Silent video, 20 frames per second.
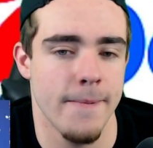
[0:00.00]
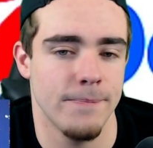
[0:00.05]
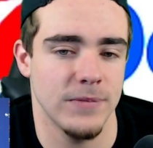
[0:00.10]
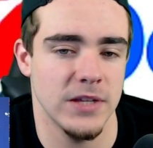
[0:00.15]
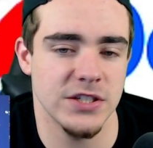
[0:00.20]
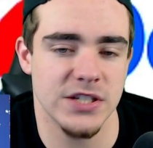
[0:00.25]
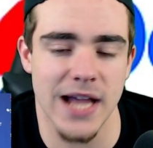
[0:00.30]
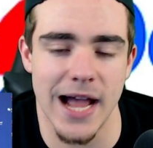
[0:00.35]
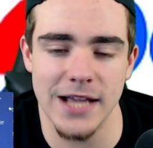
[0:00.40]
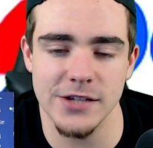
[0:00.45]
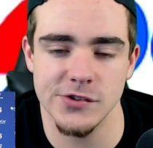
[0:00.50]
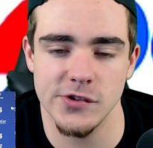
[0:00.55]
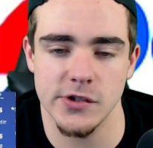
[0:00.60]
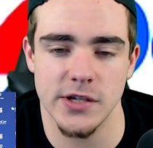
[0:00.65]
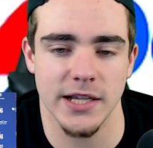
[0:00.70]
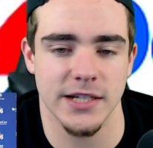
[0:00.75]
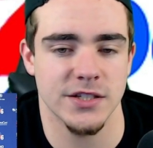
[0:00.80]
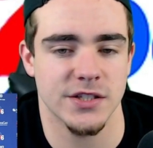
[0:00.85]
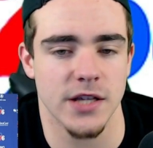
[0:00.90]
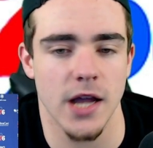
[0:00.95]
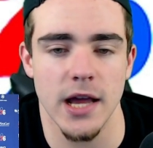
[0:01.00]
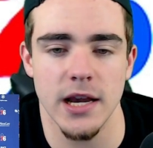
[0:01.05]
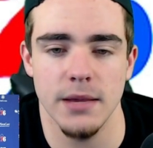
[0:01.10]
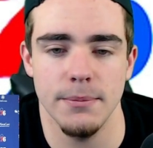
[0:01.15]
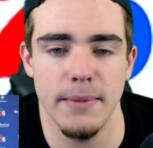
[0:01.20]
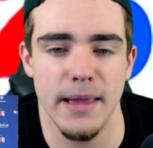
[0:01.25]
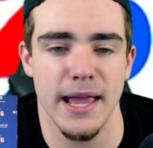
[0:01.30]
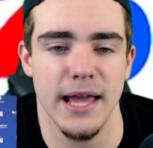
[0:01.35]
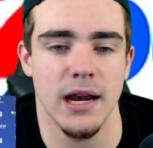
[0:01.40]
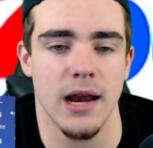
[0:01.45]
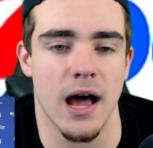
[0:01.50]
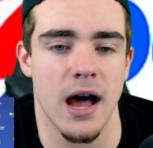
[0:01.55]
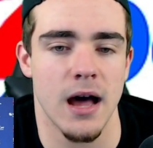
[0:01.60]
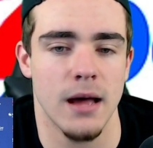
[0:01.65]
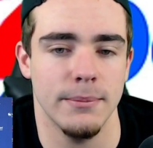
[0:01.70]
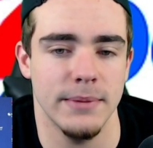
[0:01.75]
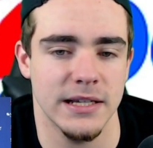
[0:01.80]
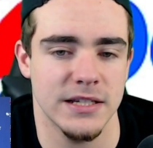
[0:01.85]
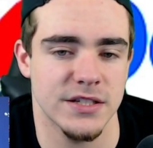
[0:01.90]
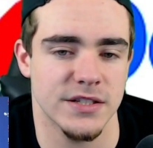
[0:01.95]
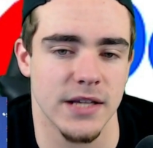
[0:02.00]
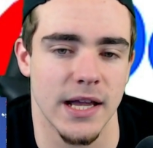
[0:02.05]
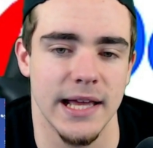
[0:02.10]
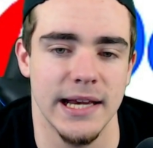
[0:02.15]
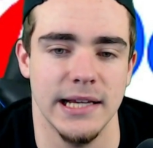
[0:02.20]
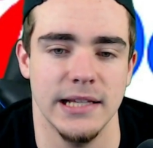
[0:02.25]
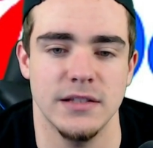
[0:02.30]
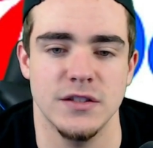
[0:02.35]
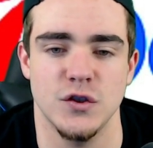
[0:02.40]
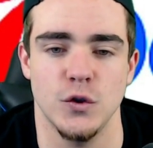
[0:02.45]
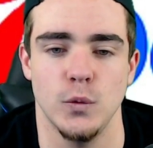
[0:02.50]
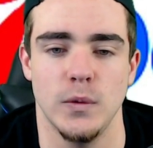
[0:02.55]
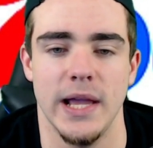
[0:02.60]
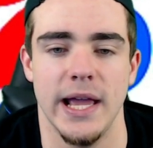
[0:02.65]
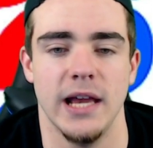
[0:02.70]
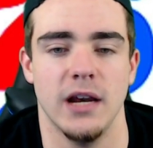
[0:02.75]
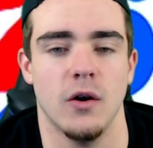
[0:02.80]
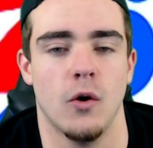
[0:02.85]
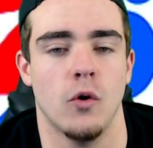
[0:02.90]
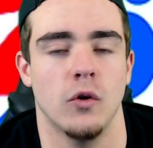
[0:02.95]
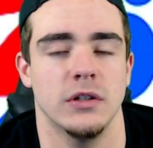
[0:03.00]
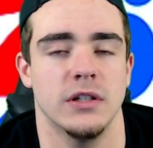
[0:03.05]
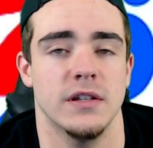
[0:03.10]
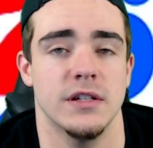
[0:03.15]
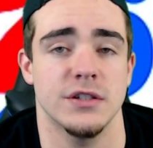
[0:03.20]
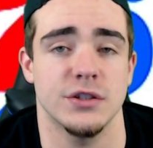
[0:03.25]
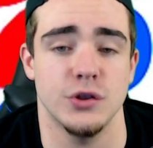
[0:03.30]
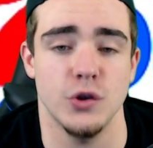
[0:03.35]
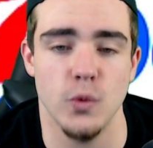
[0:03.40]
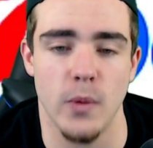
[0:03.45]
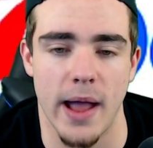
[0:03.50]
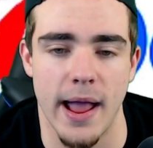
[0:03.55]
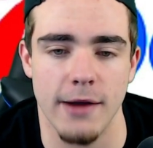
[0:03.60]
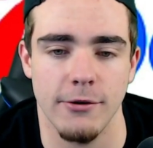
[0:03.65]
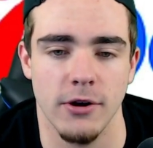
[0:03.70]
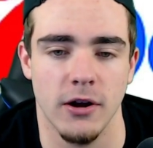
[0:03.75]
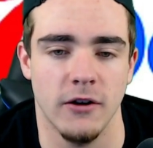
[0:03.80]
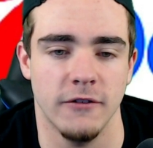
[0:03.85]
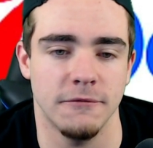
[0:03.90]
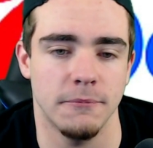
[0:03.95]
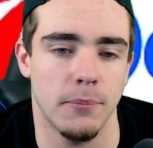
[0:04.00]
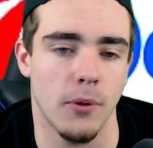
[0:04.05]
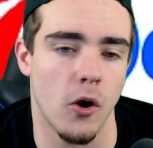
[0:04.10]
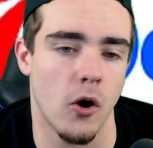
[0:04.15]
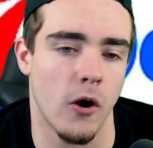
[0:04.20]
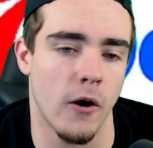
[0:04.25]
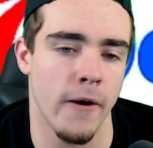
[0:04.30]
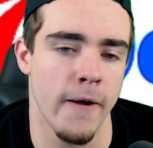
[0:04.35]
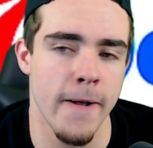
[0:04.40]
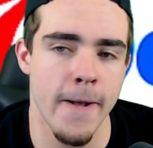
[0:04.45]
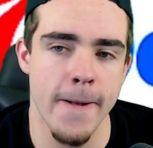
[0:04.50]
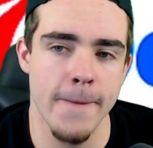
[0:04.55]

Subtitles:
These guys look excited, man. I'm excited to get onto this new era of ball.